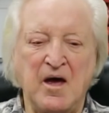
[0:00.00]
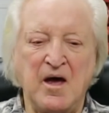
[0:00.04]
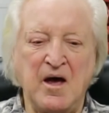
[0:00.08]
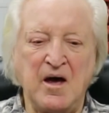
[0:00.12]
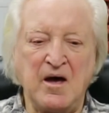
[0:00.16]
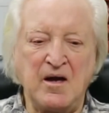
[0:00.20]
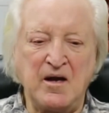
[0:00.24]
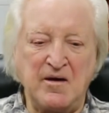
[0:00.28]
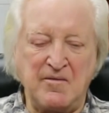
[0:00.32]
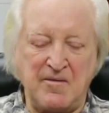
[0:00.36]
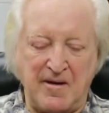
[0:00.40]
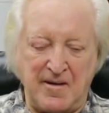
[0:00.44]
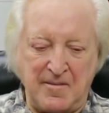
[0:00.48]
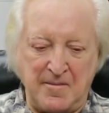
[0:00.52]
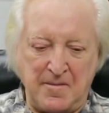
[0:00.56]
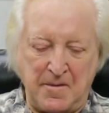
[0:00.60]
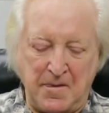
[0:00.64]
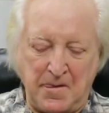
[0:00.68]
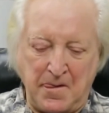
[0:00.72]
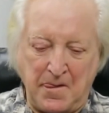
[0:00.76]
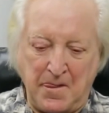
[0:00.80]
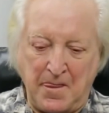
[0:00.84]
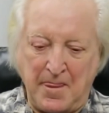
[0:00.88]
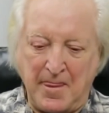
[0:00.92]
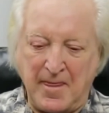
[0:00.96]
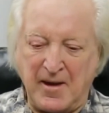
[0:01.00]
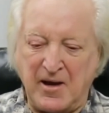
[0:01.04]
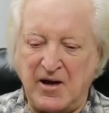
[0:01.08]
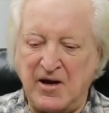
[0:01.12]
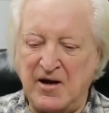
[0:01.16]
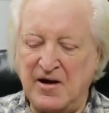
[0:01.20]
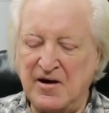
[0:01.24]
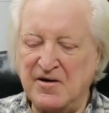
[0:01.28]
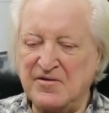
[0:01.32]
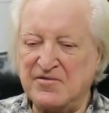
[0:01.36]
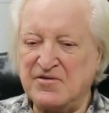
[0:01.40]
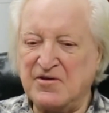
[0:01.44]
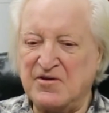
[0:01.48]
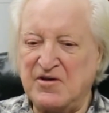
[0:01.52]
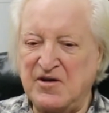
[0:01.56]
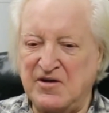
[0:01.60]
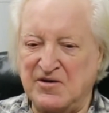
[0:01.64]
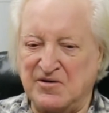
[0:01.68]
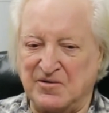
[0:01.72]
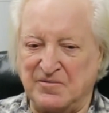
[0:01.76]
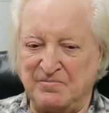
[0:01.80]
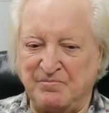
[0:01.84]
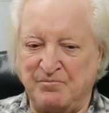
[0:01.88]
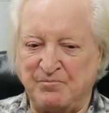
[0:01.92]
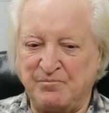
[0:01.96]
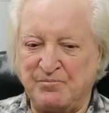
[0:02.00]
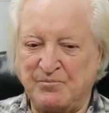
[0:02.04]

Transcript: Anyway, here's the deal.